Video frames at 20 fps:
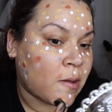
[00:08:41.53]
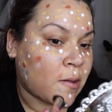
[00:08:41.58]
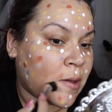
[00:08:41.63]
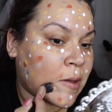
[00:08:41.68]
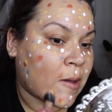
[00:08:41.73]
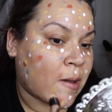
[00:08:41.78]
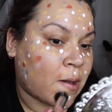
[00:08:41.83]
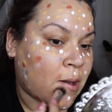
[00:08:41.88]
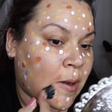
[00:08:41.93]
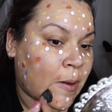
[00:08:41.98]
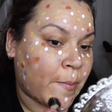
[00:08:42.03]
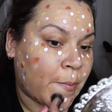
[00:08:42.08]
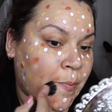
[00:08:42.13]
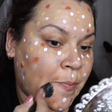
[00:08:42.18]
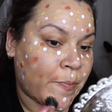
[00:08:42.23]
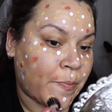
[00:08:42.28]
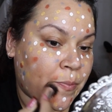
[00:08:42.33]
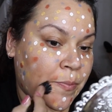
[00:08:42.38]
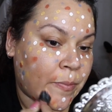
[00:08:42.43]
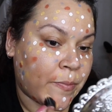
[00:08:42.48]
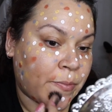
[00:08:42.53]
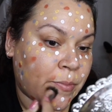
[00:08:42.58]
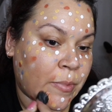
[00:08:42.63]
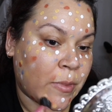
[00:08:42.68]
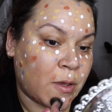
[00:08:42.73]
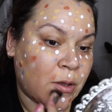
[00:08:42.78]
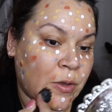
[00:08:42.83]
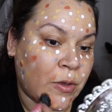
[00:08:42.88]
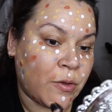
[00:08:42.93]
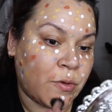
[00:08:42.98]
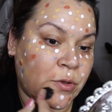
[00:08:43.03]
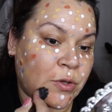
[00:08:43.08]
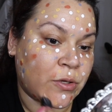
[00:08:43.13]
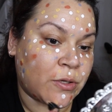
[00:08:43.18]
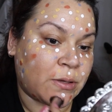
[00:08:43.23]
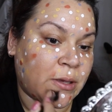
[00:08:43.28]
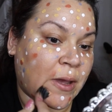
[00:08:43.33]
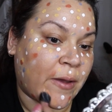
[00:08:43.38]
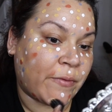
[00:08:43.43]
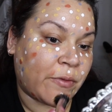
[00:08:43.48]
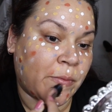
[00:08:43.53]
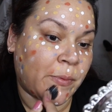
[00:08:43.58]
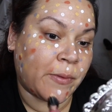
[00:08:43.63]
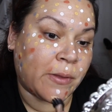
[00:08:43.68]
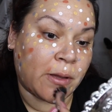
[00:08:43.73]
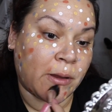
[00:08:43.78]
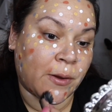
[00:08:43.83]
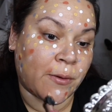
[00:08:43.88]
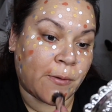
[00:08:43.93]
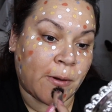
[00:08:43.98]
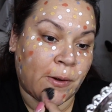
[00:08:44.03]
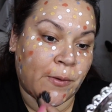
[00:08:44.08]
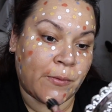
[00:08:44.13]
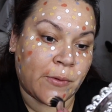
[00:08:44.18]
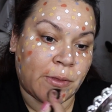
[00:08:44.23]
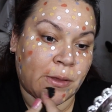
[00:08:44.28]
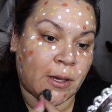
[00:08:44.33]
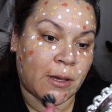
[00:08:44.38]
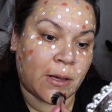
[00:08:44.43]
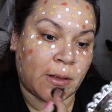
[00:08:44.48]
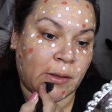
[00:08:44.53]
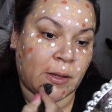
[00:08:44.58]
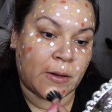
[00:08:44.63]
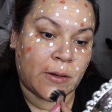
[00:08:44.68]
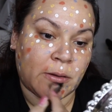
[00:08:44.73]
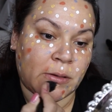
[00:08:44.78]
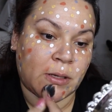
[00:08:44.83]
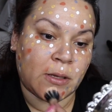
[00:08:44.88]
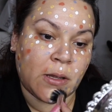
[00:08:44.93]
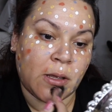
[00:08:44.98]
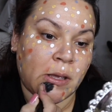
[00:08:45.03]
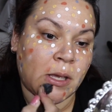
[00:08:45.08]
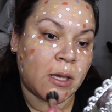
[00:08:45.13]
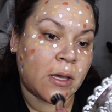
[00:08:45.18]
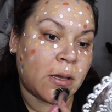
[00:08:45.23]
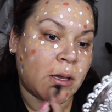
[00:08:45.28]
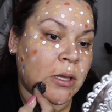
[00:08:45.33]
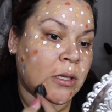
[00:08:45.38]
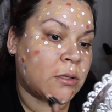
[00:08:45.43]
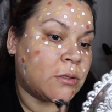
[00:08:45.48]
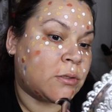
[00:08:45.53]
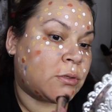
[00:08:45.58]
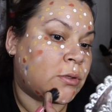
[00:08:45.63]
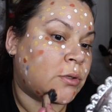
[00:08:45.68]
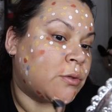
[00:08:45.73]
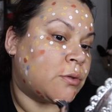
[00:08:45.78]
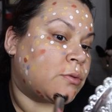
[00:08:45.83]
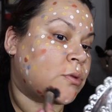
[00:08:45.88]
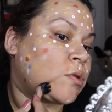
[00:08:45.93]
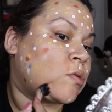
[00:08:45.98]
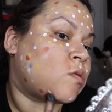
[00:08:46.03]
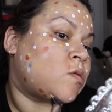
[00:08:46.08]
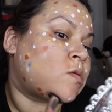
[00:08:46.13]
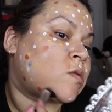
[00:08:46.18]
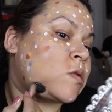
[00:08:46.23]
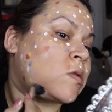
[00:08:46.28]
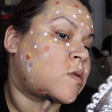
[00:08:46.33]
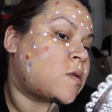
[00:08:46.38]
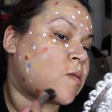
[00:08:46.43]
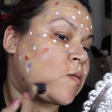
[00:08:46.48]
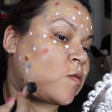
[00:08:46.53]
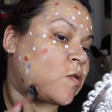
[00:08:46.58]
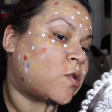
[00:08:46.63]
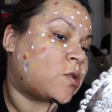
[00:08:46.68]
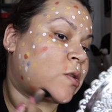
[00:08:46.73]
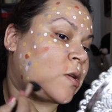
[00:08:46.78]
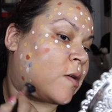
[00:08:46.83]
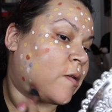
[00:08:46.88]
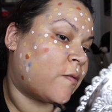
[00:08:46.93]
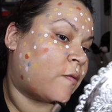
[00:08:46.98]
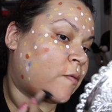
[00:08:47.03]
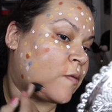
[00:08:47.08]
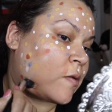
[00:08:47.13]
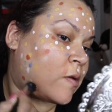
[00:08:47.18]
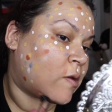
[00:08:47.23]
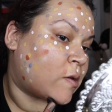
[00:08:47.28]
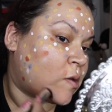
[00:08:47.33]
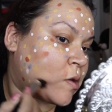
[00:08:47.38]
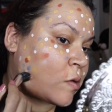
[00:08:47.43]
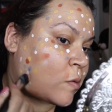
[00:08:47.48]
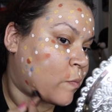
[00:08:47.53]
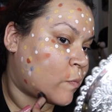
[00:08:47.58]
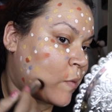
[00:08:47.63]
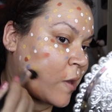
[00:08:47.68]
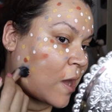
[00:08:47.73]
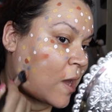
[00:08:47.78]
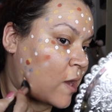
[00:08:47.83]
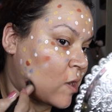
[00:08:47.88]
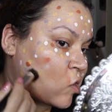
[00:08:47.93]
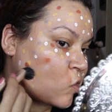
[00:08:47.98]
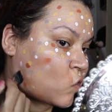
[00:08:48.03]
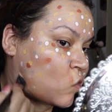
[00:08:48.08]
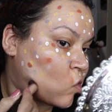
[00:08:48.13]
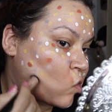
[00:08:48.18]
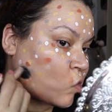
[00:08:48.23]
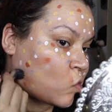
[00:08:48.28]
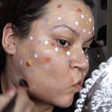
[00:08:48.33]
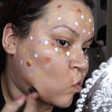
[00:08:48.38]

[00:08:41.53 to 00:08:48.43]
You just have to play around with the colors to give yourself a good match.